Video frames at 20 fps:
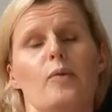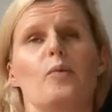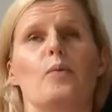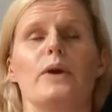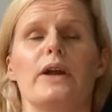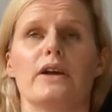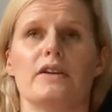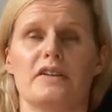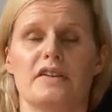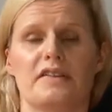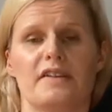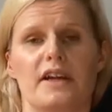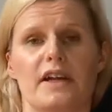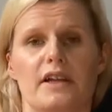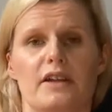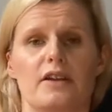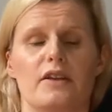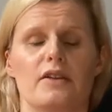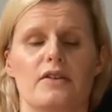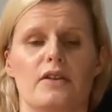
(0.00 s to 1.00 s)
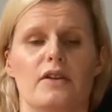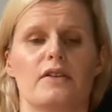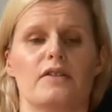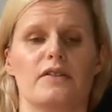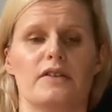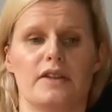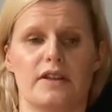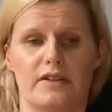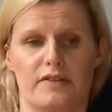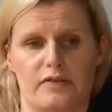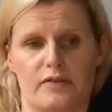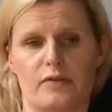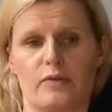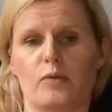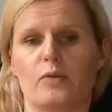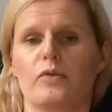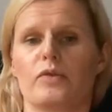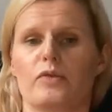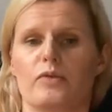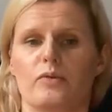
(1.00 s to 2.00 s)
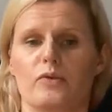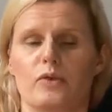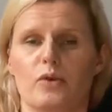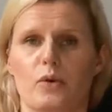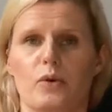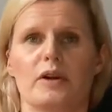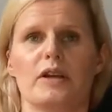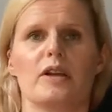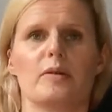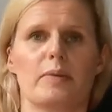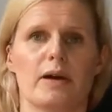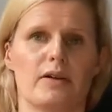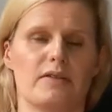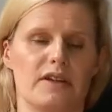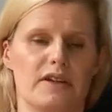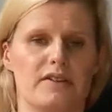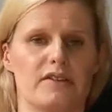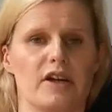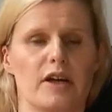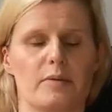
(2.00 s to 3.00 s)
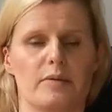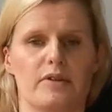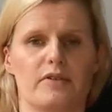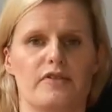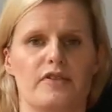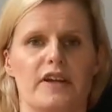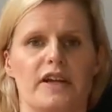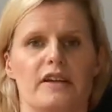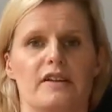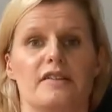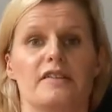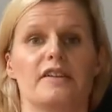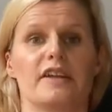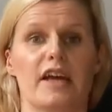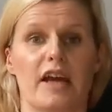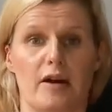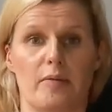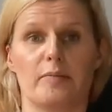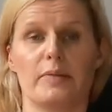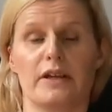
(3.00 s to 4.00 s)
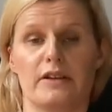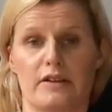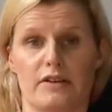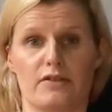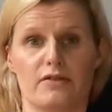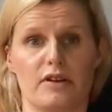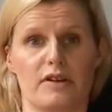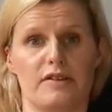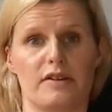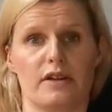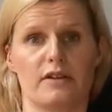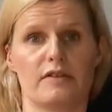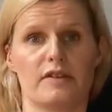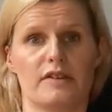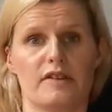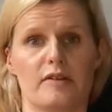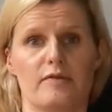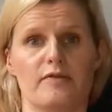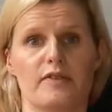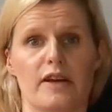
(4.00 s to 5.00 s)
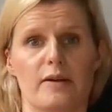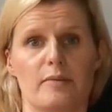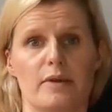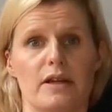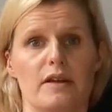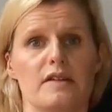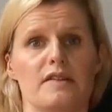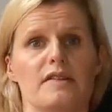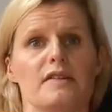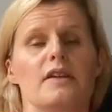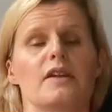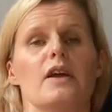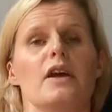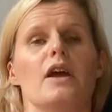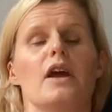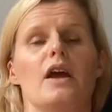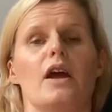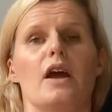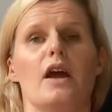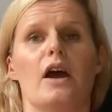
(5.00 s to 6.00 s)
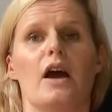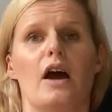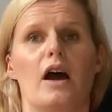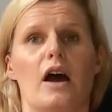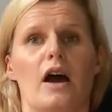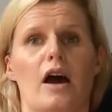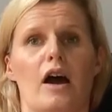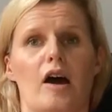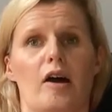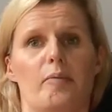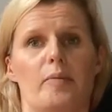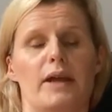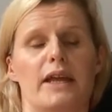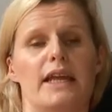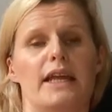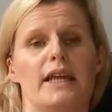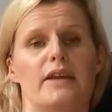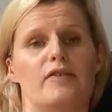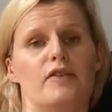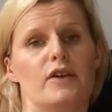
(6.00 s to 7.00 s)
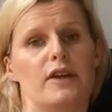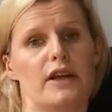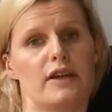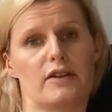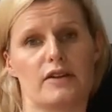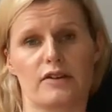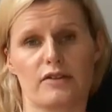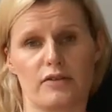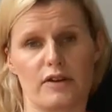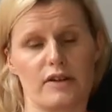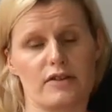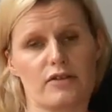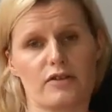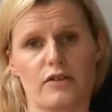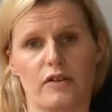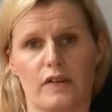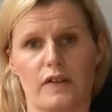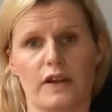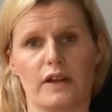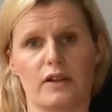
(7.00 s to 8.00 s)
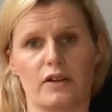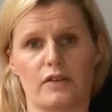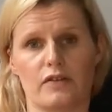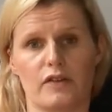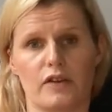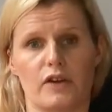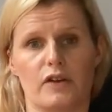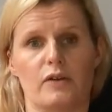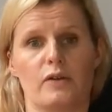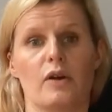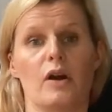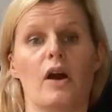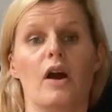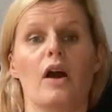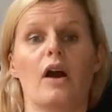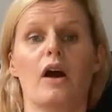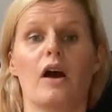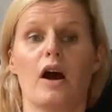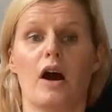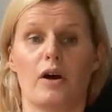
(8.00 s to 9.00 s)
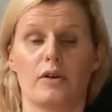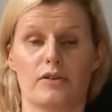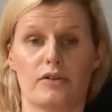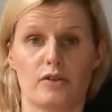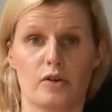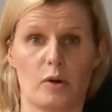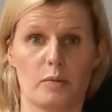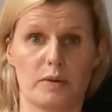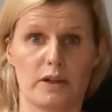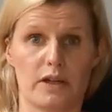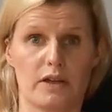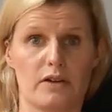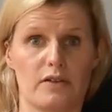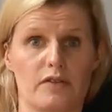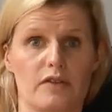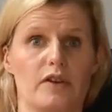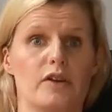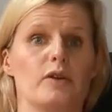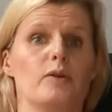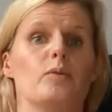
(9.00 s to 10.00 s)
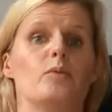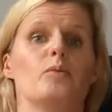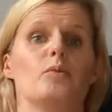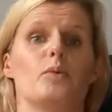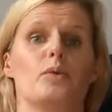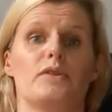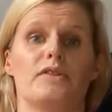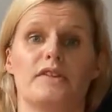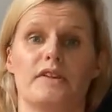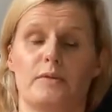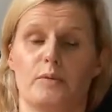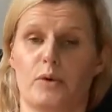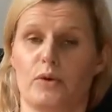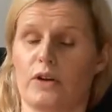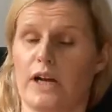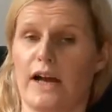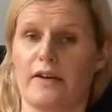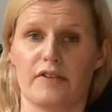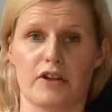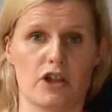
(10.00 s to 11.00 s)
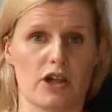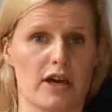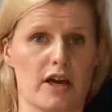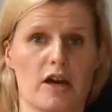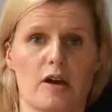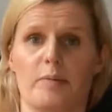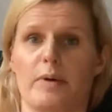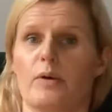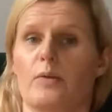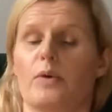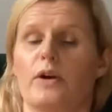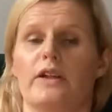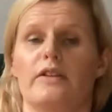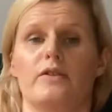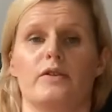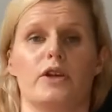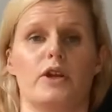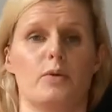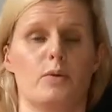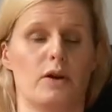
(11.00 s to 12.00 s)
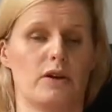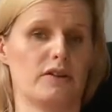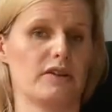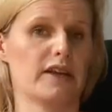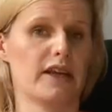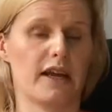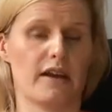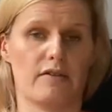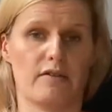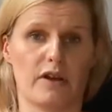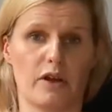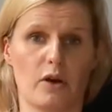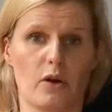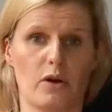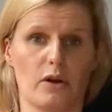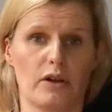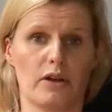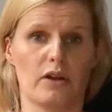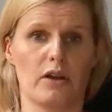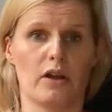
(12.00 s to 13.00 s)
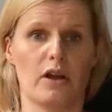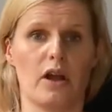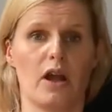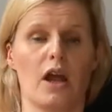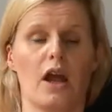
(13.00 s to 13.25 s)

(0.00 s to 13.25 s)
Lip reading: We understand that talking about these types of things can be distressing for some families. If you get distressed during the interview, I'll stop the interview, we'll have a chat about whether you want to carry on.